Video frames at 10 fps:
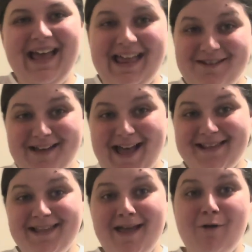Hello
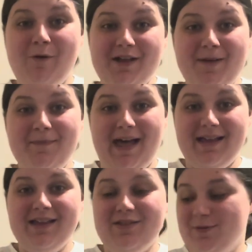guys, welcome
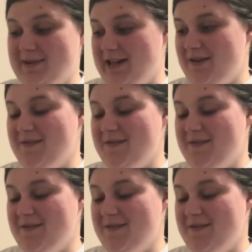back to another